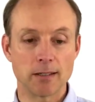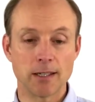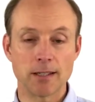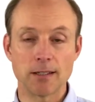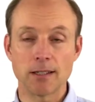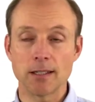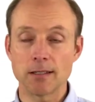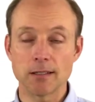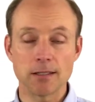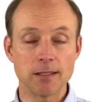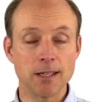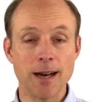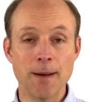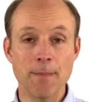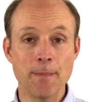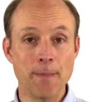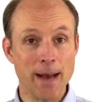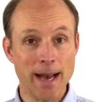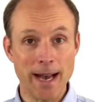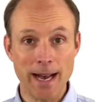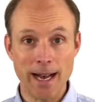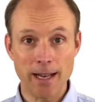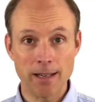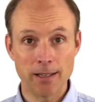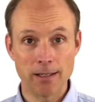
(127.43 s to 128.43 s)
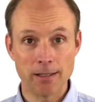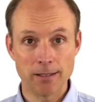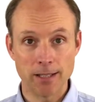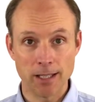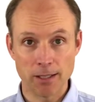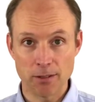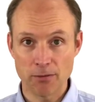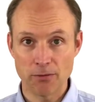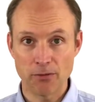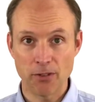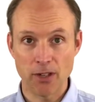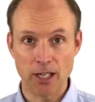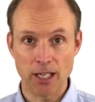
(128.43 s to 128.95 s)
and that's not bad,
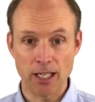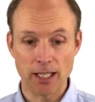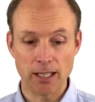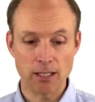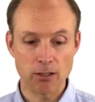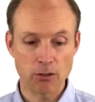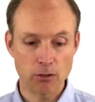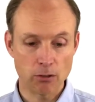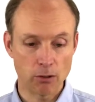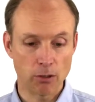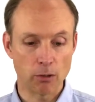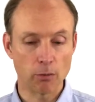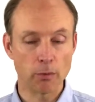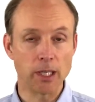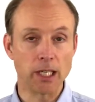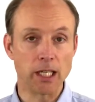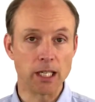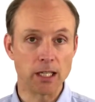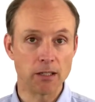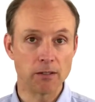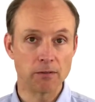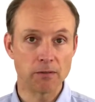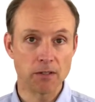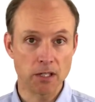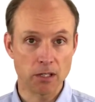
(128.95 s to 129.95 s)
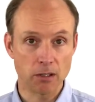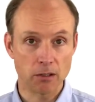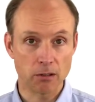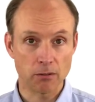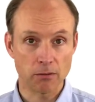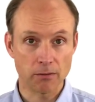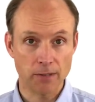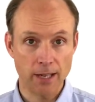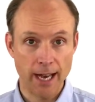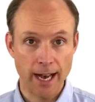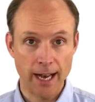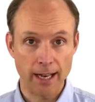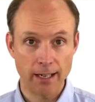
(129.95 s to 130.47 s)
that's fine, that's good, we need the physical
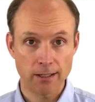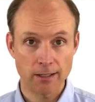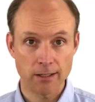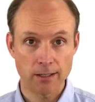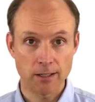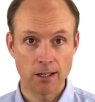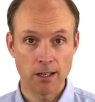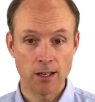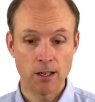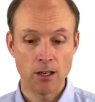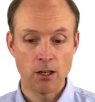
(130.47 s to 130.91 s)
facts.